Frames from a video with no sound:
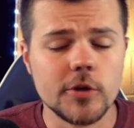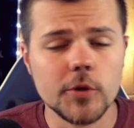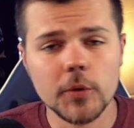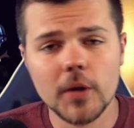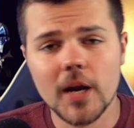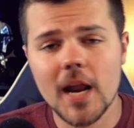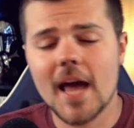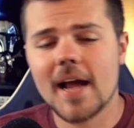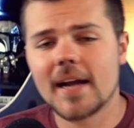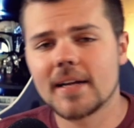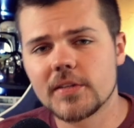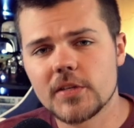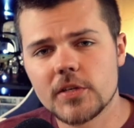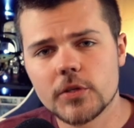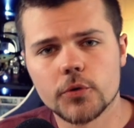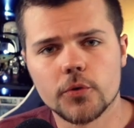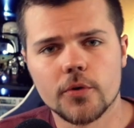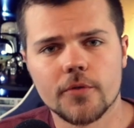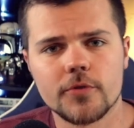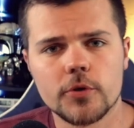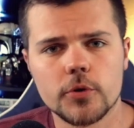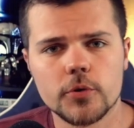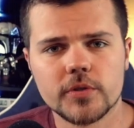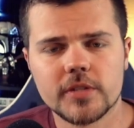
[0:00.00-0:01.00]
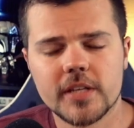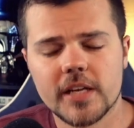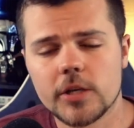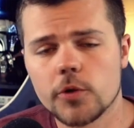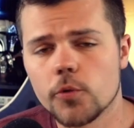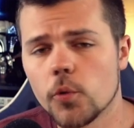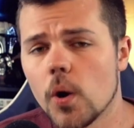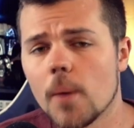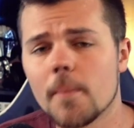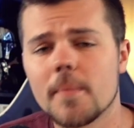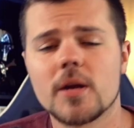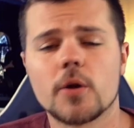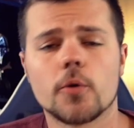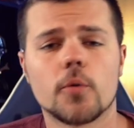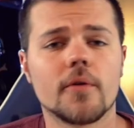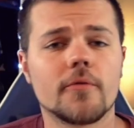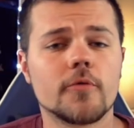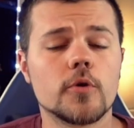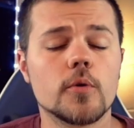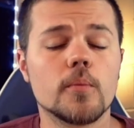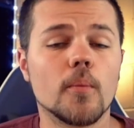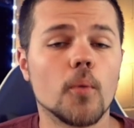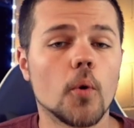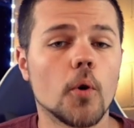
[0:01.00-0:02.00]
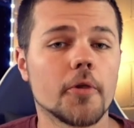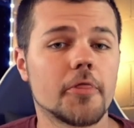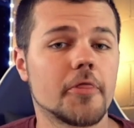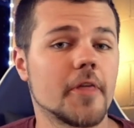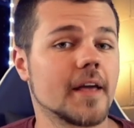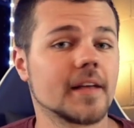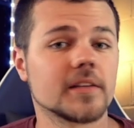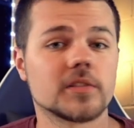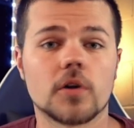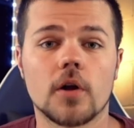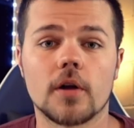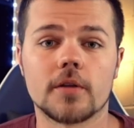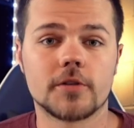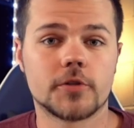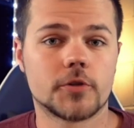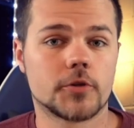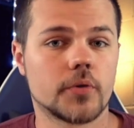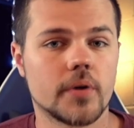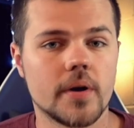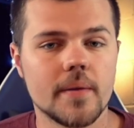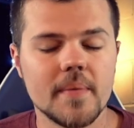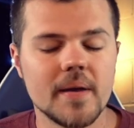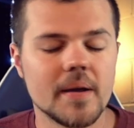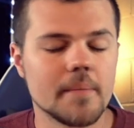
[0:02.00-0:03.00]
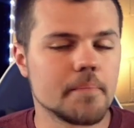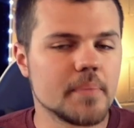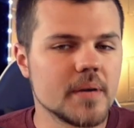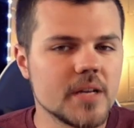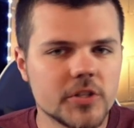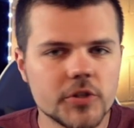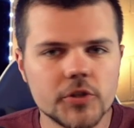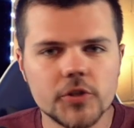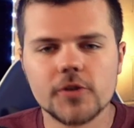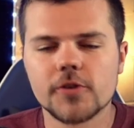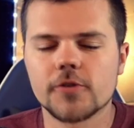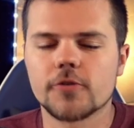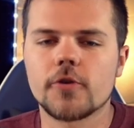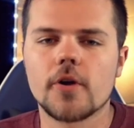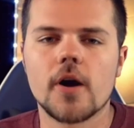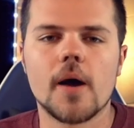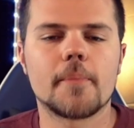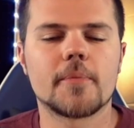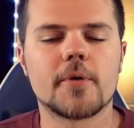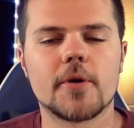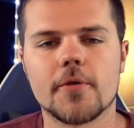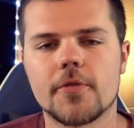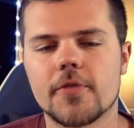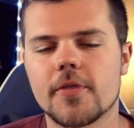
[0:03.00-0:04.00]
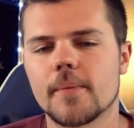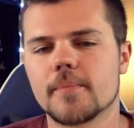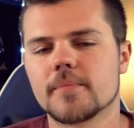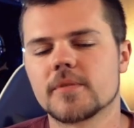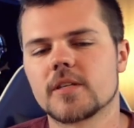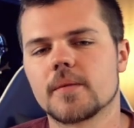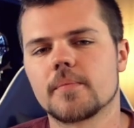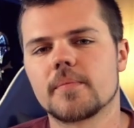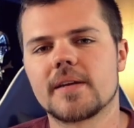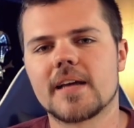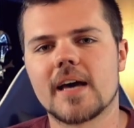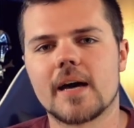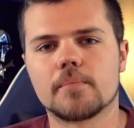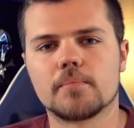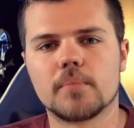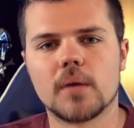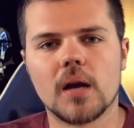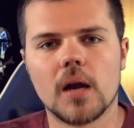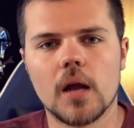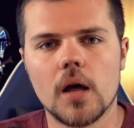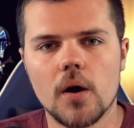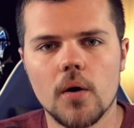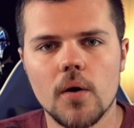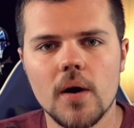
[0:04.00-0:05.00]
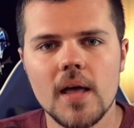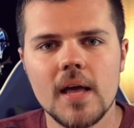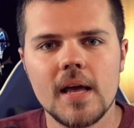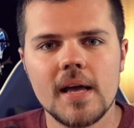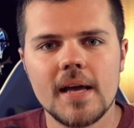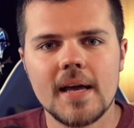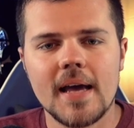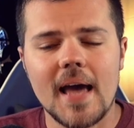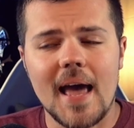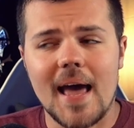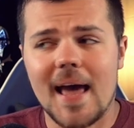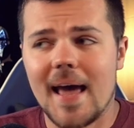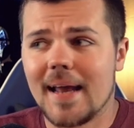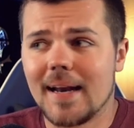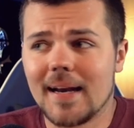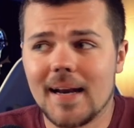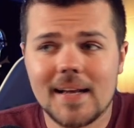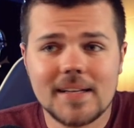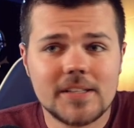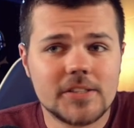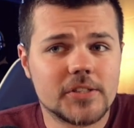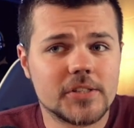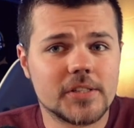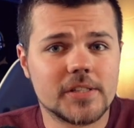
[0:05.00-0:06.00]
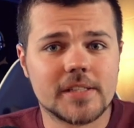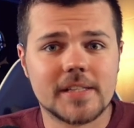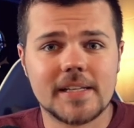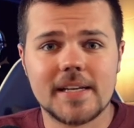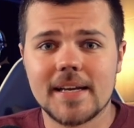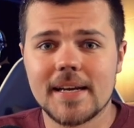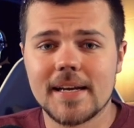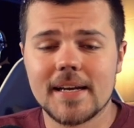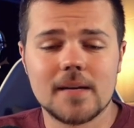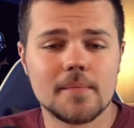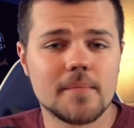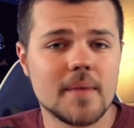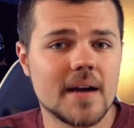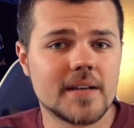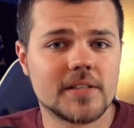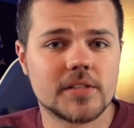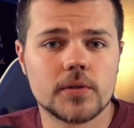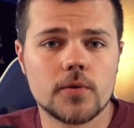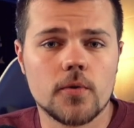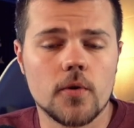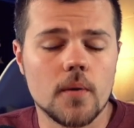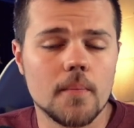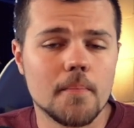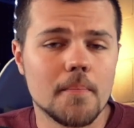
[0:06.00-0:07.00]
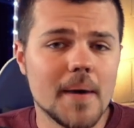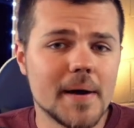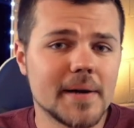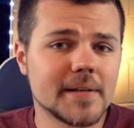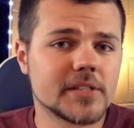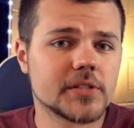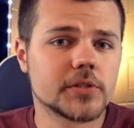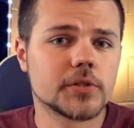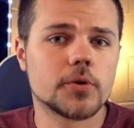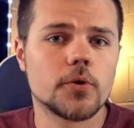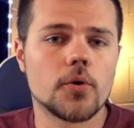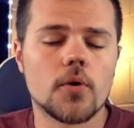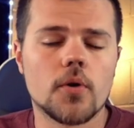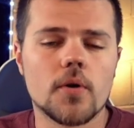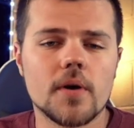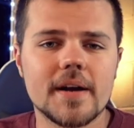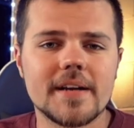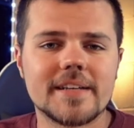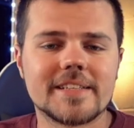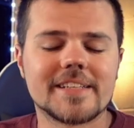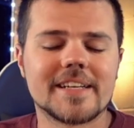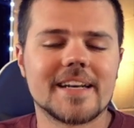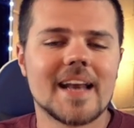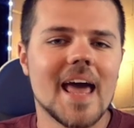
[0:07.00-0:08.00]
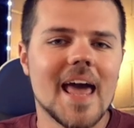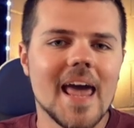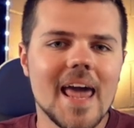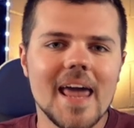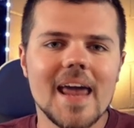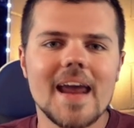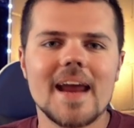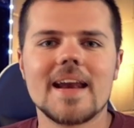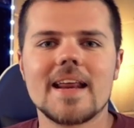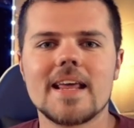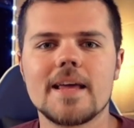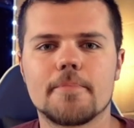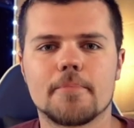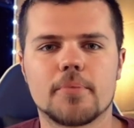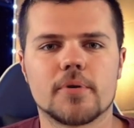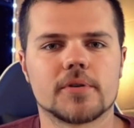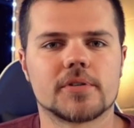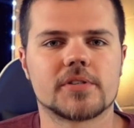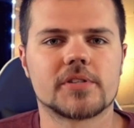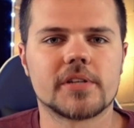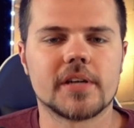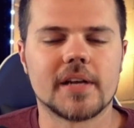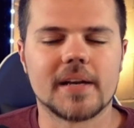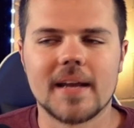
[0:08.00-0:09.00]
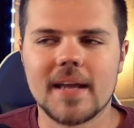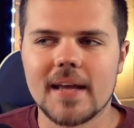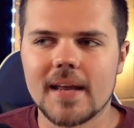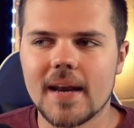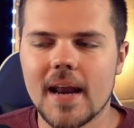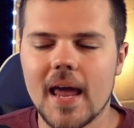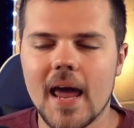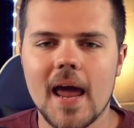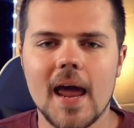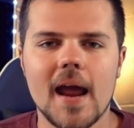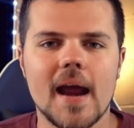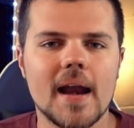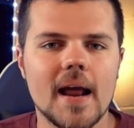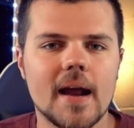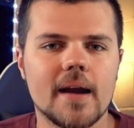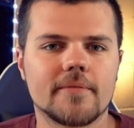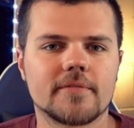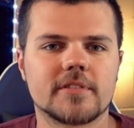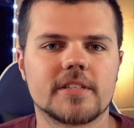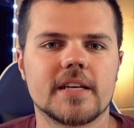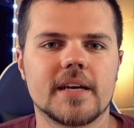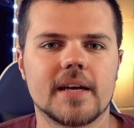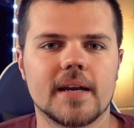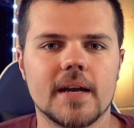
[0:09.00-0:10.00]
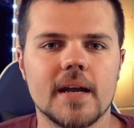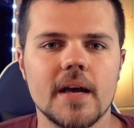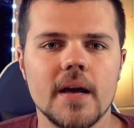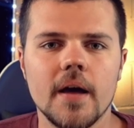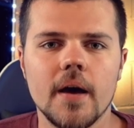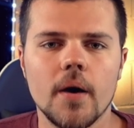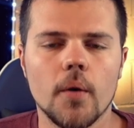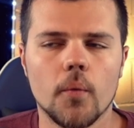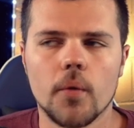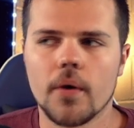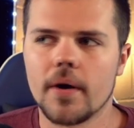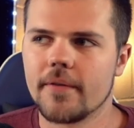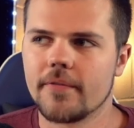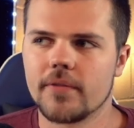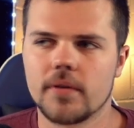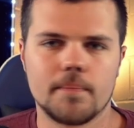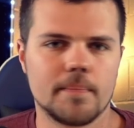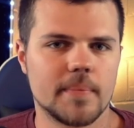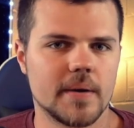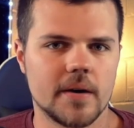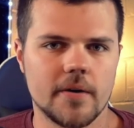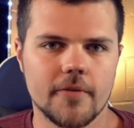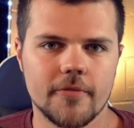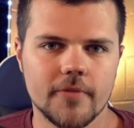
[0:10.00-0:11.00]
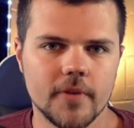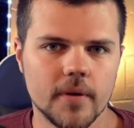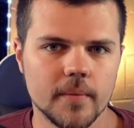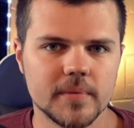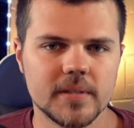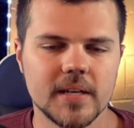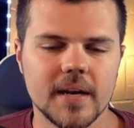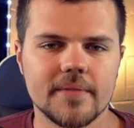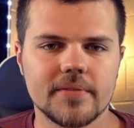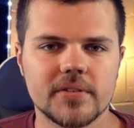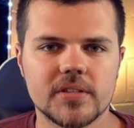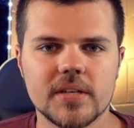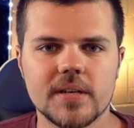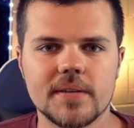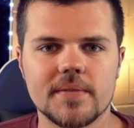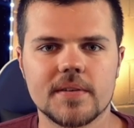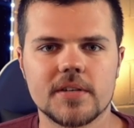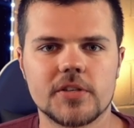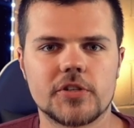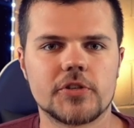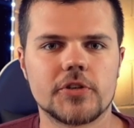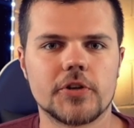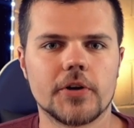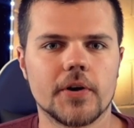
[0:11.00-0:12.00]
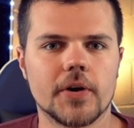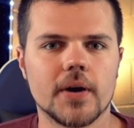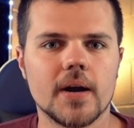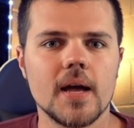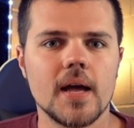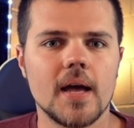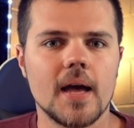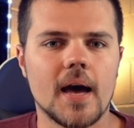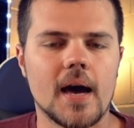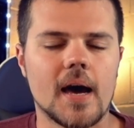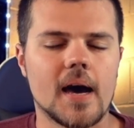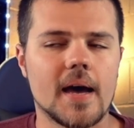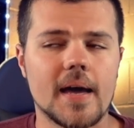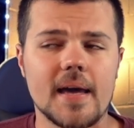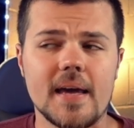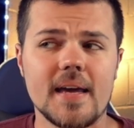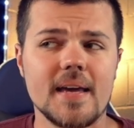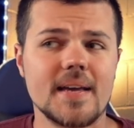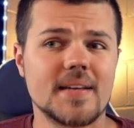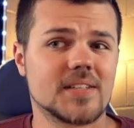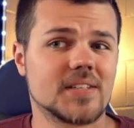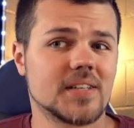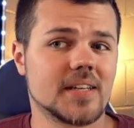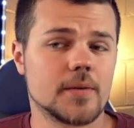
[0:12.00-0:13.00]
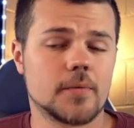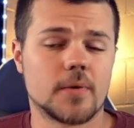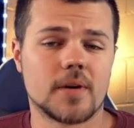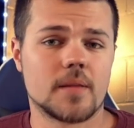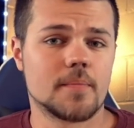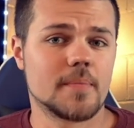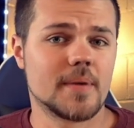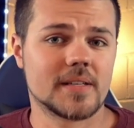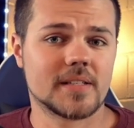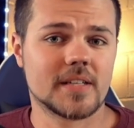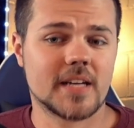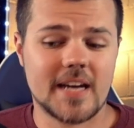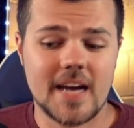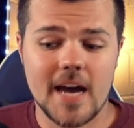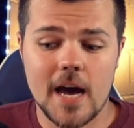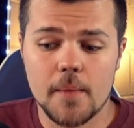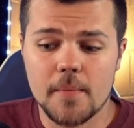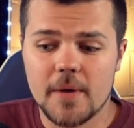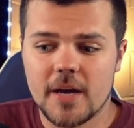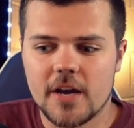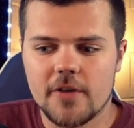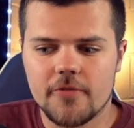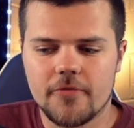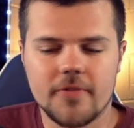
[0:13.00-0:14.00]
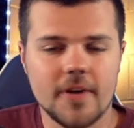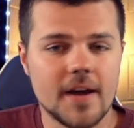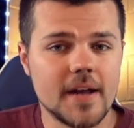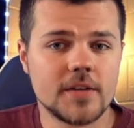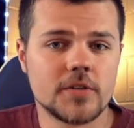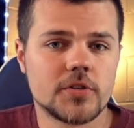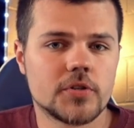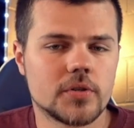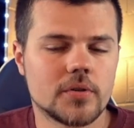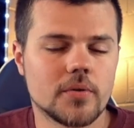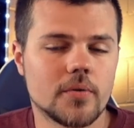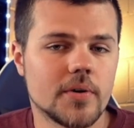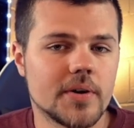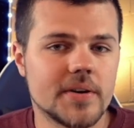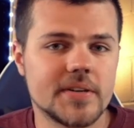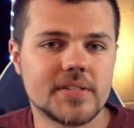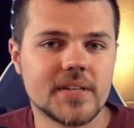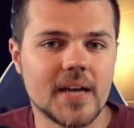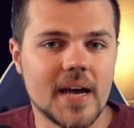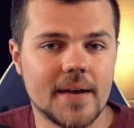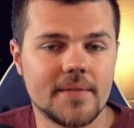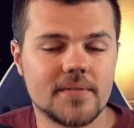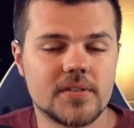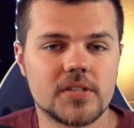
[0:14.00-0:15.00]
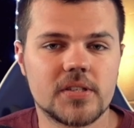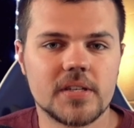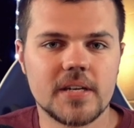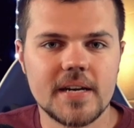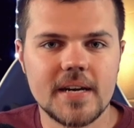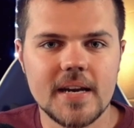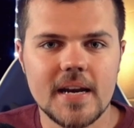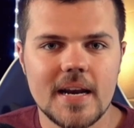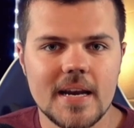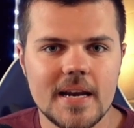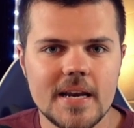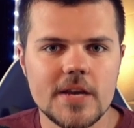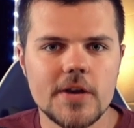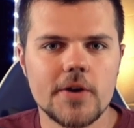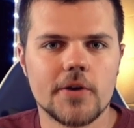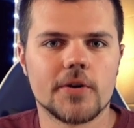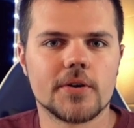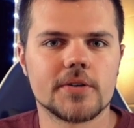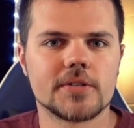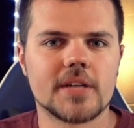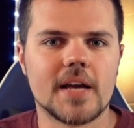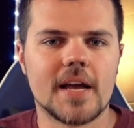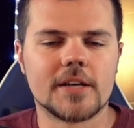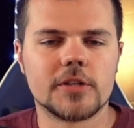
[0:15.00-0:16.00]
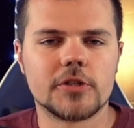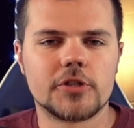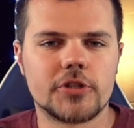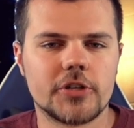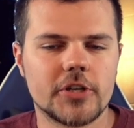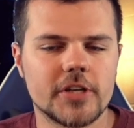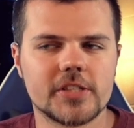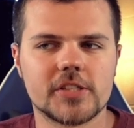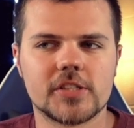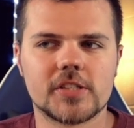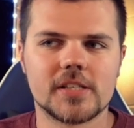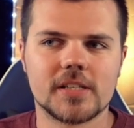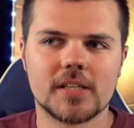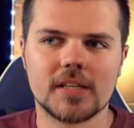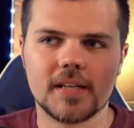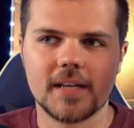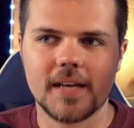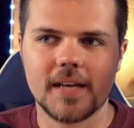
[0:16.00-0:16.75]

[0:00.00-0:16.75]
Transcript: you like these reviews and you want me to review more things on streaming, be sure to drop your thumbs up down below. And let's just get into my score. My score is an eighty percent, an eight out of ten, one of the better films I've seen this year, uh, easily one of the best coming-of-age stories I've seen in years, and just